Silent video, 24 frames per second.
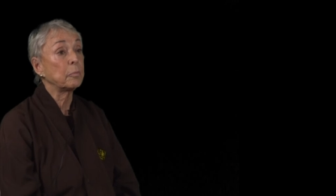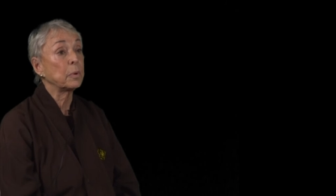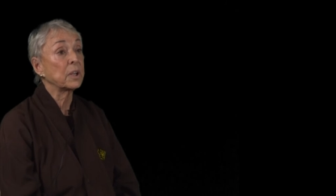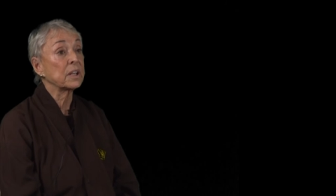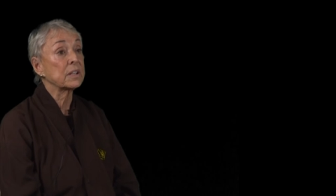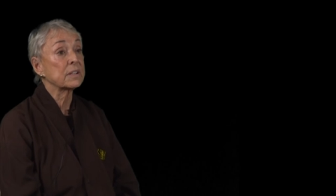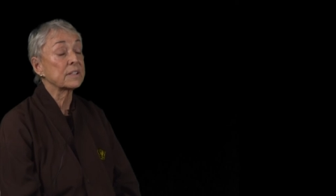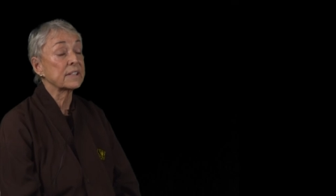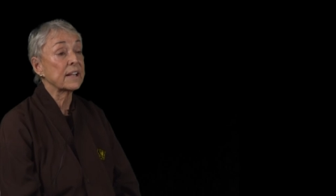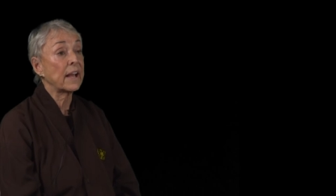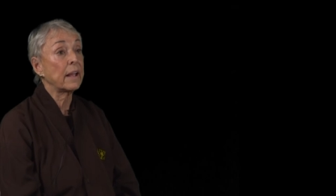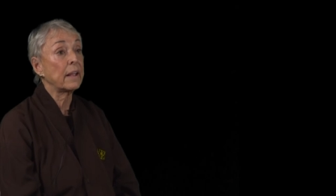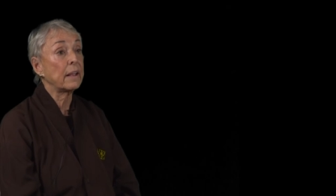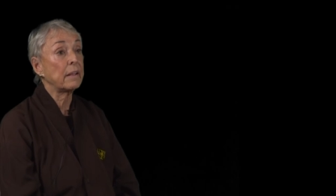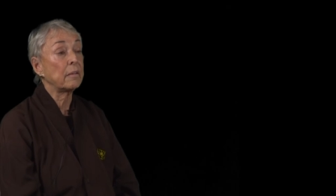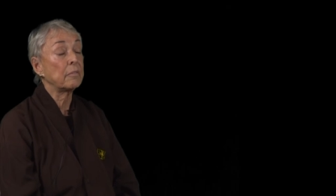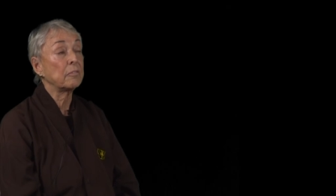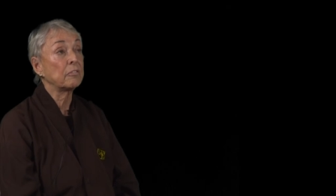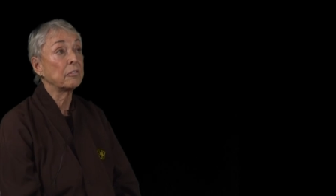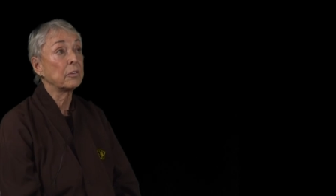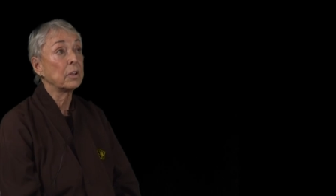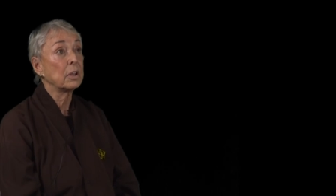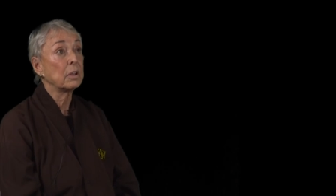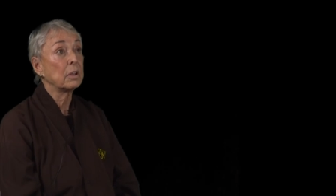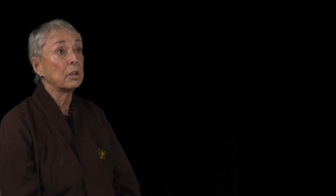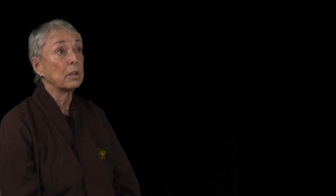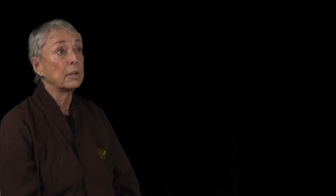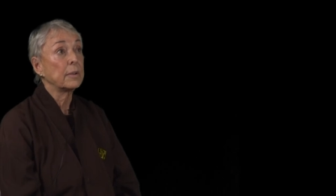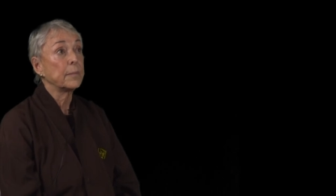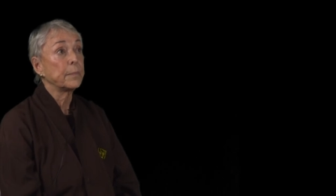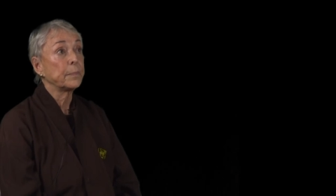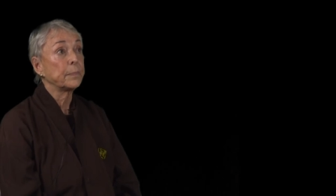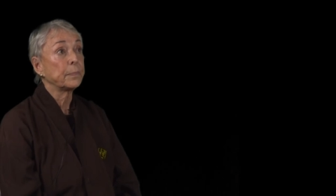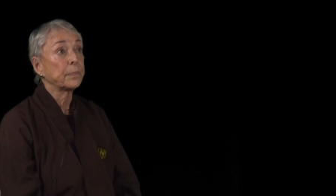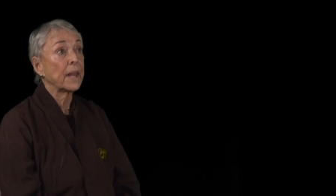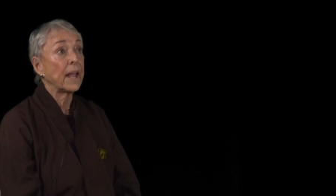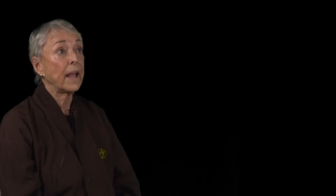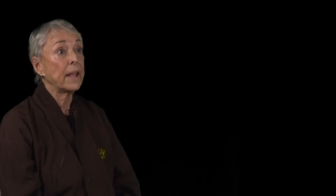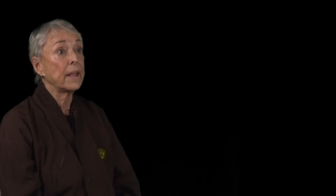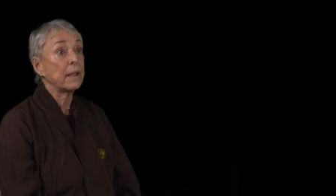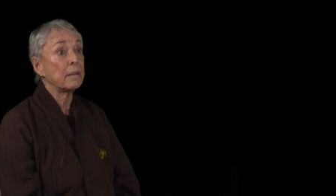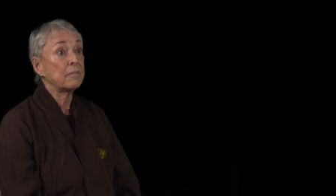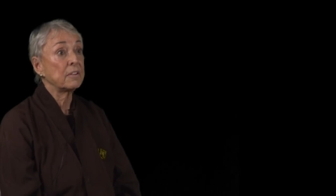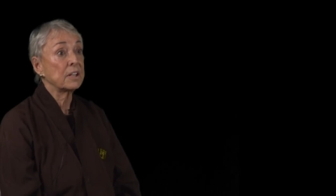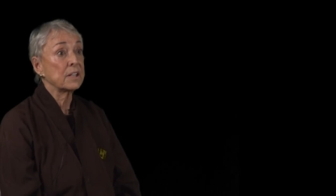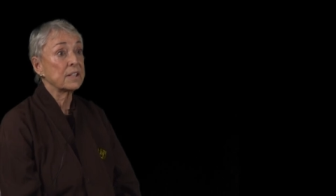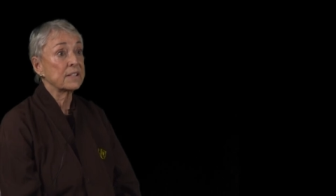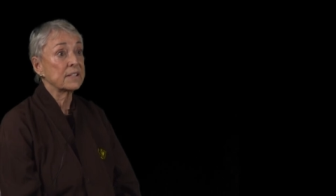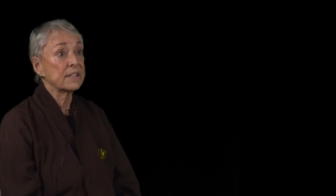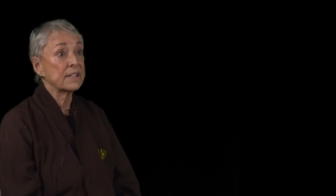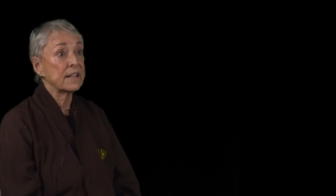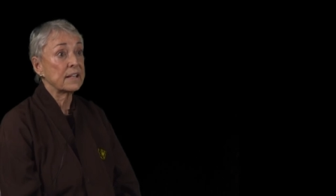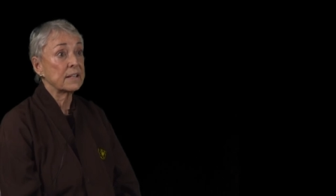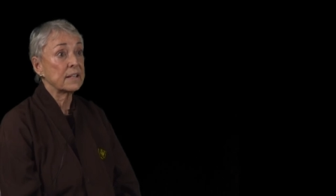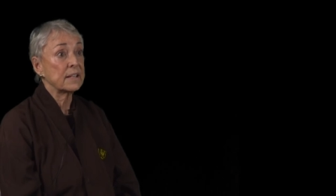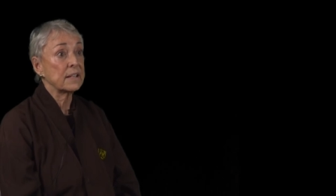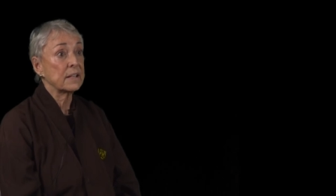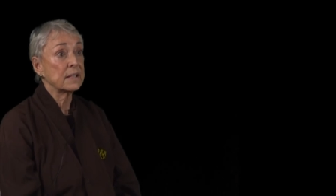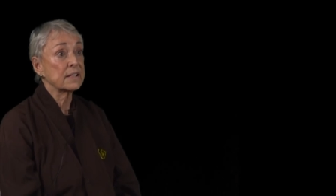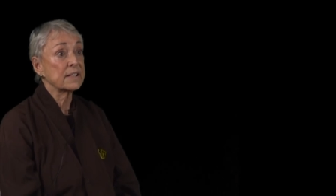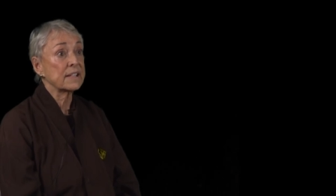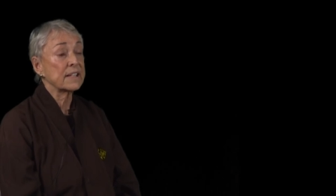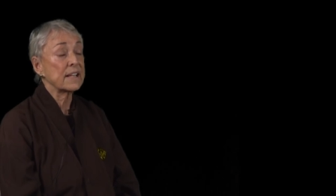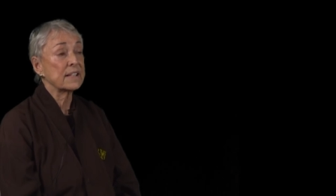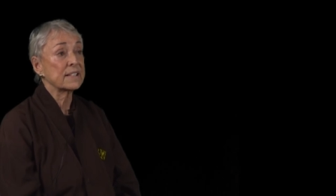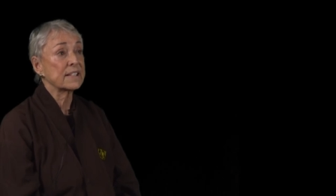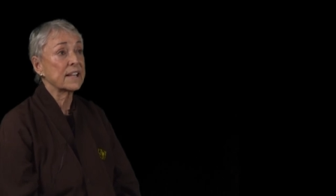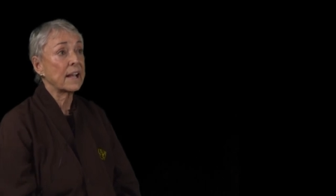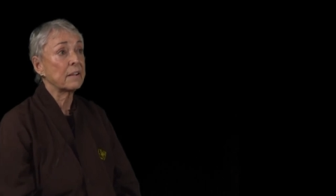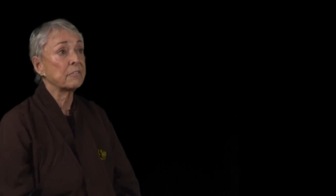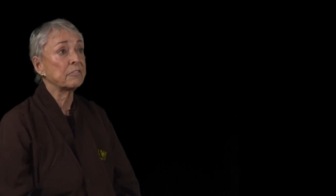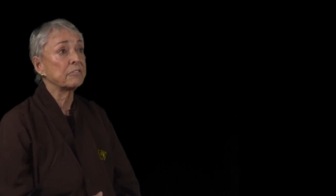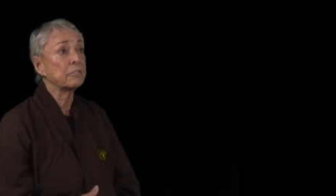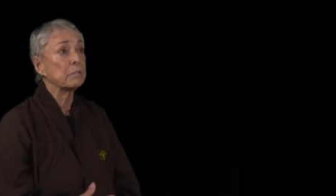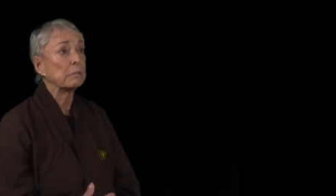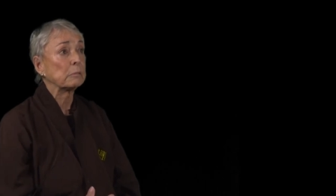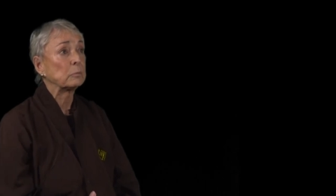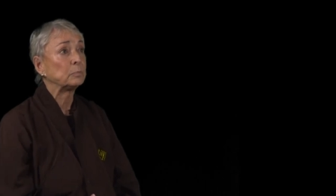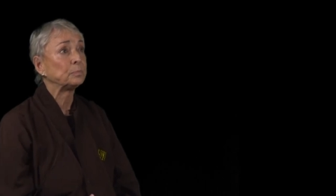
because I have I have, in a, in a sense, I've,